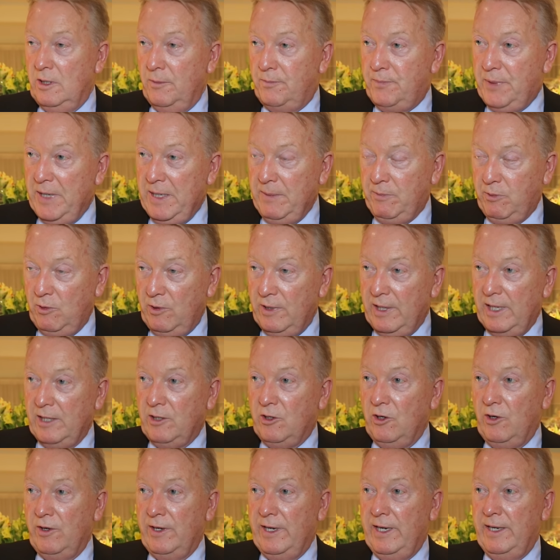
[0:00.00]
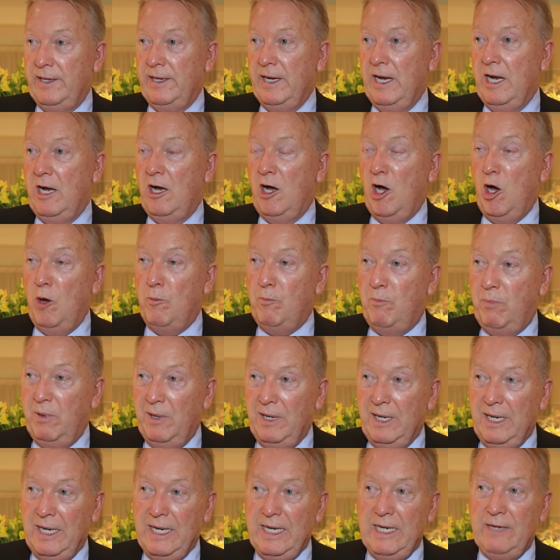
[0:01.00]
The people who they got there now, I
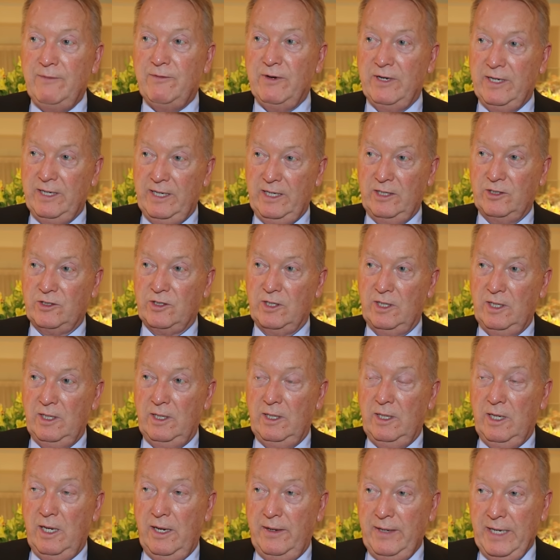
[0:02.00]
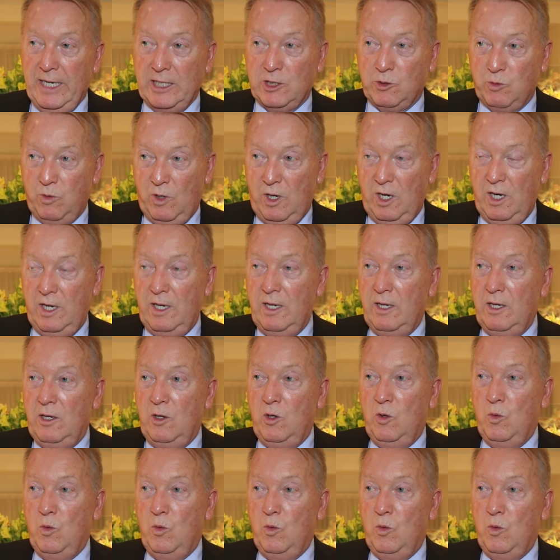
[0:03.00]
believe in this, and that's why